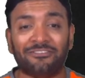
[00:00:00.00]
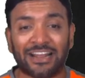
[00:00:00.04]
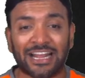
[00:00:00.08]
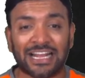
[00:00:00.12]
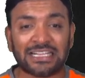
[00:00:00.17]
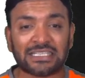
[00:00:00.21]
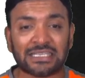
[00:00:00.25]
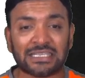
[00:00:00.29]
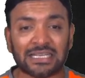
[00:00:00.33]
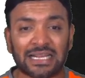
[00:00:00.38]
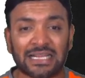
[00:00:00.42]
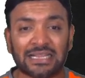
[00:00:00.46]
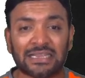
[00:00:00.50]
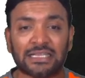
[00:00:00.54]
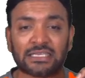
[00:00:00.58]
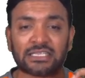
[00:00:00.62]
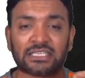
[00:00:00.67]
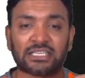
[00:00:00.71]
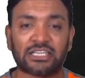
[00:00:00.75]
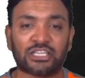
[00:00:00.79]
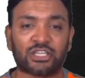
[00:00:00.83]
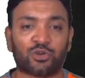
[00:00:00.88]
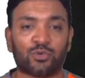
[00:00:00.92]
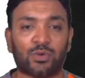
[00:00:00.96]
VANs in
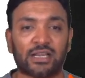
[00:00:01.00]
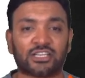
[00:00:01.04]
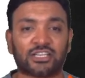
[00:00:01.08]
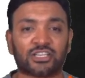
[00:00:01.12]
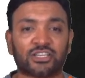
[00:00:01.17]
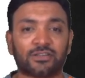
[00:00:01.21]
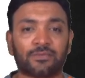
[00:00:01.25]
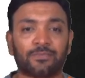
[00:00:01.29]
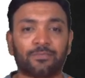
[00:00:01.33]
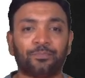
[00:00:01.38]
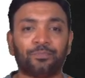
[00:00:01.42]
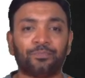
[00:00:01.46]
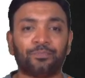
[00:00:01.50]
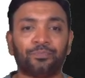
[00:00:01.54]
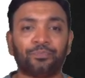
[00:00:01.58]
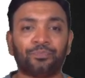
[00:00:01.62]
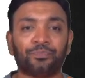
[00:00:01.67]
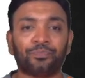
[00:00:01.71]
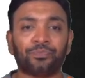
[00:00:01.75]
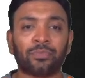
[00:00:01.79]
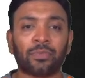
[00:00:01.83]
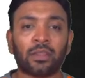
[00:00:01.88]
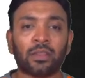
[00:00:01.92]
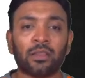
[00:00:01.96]
this situation.
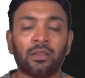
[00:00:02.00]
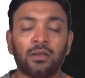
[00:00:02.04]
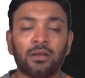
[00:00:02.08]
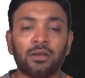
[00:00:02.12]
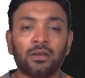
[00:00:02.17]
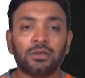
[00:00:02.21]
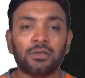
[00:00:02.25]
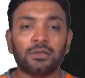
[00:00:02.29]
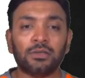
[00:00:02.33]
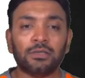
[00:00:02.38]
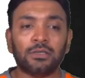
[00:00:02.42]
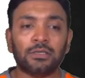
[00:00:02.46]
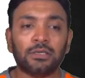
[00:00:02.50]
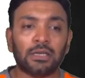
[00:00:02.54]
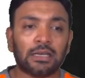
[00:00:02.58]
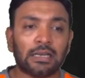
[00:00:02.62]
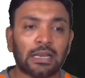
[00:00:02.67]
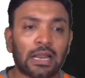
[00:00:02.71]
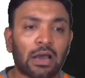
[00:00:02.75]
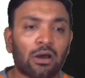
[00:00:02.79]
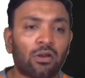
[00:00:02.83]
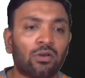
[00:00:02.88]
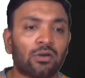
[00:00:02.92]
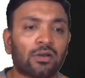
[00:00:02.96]

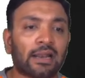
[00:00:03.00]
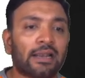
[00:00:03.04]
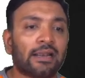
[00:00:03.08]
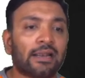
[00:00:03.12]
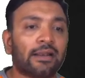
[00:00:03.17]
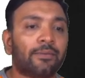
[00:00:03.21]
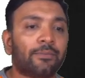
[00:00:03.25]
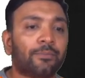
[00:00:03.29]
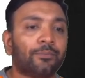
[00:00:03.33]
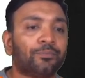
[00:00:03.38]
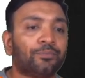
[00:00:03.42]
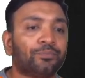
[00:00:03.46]
Now look at it.